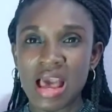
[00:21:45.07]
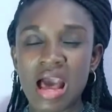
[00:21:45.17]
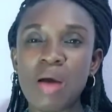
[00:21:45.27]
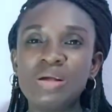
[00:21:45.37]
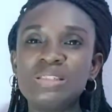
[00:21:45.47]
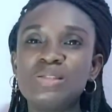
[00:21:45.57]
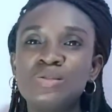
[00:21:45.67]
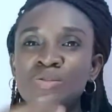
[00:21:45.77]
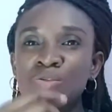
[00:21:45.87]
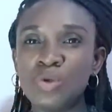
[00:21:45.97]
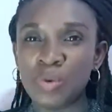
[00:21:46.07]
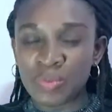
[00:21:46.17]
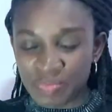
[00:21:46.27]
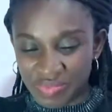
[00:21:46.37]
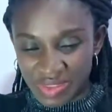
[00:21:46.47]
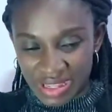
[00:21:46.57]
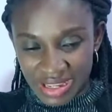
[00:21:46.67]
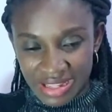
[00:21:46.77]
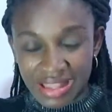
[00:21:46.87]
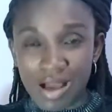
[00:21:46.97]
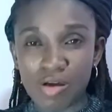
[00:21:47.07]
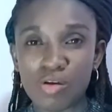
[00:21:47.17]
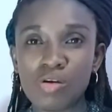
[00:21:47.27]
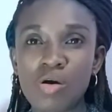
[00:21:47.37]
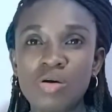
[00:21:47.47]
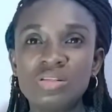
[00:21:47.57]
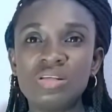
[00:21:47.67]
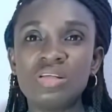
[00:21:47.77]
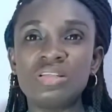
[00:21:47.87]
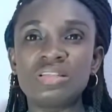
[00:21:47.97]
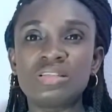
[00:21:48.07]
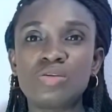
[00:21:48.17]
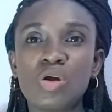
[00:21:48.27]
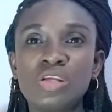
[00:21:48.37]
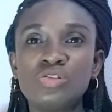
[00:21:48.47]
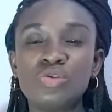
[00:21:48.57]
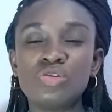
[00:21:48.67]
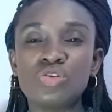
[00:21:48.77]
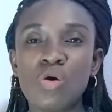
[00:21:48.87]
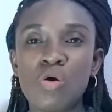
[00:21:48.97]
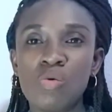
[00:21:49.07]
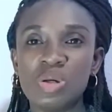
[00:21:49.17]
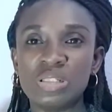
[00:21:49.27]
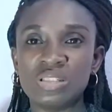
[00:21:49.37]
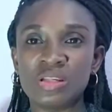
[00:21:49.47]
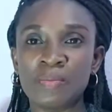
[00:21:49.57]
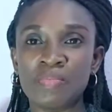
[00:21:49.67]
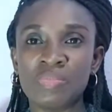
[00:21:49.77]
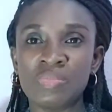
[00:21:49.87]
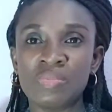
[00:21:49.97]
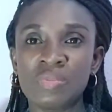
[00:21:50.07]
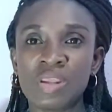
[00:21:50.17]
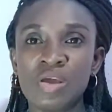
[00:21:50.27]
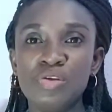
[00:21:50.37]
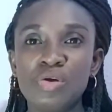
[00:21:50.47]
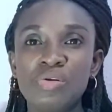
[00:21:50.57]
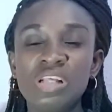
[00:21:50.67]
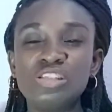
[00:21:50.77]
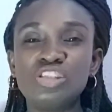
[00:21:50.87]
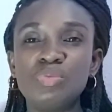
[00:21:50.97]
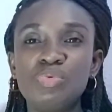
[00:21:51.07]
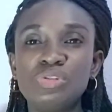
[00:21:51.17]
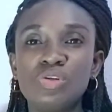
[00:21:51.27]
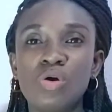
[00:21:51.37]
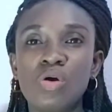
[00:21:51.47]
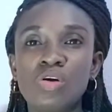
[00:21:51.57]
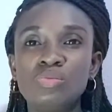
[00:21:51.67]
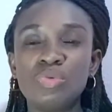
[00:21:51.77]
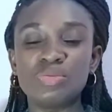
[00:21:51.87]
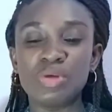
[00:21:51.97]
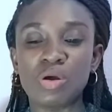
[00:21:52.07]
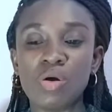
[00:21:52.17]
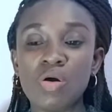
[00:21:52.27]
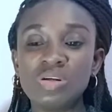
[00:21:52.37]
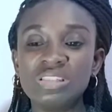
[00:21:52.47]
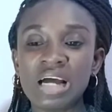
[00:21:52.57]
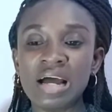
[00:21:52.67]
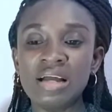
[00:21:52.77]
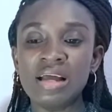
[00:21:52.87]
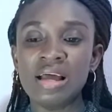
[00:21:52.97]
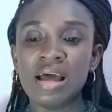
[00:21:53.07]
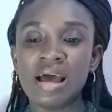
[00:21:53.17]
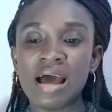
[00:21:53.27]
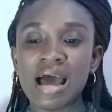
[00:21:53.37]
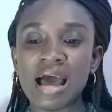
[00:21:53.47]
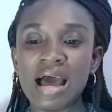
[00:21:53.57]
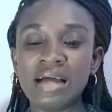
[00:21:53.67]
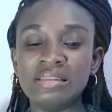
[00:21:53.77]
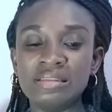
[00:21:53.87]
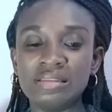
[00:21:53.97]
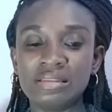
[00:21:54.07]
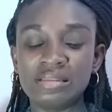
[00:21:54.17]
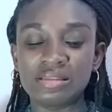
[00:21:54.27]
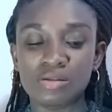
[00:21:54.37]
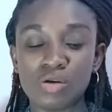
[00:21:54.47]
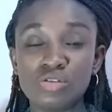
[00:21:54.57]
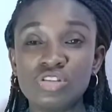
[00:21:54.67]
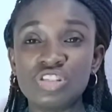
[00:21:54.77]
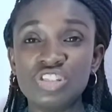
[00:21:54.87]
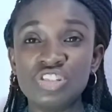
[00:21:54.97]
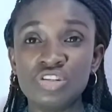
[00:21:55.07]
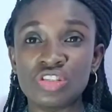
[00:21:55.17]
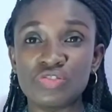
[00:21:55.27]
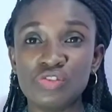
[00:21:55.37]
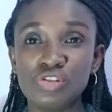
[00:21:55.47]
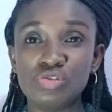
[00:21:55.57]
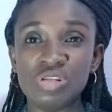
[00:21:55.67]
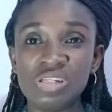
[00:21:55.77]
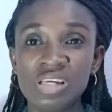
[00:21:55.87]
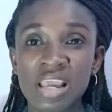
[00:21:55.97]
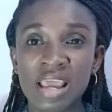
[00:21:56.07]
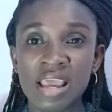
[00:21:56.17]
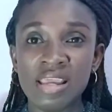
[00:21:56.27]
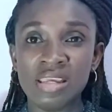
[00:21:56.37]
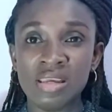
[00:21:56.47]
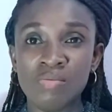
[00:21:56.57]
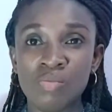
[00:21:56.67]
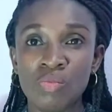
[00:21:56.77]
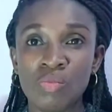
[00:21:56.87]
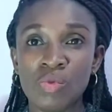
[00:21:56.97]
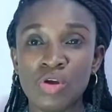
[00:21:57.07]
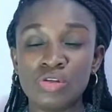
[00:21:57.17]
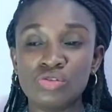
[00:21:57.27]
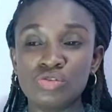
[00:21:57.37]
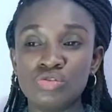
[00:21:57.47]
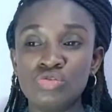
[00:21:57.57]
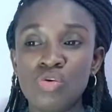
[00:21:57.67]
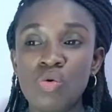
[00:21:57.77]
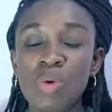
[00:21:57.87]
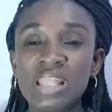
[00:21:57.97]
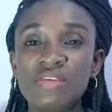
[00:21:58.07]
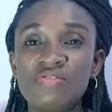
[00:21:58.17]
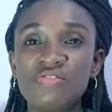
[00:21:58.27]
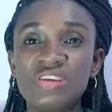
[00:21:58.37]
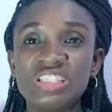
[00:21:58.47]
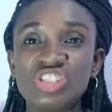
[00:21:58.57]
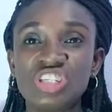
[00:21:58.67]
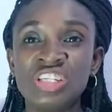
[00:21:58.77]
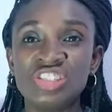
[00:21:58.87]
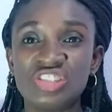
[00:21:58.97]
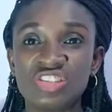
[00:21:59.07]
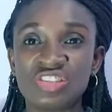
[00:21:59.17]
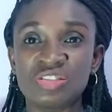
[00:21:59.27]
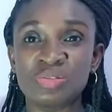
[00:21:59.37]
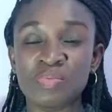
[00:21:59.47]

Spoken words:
I want you to know that God is talking to us always. Your relationship with God must be cordial and continuous for you to hear Him, to know when the face changes.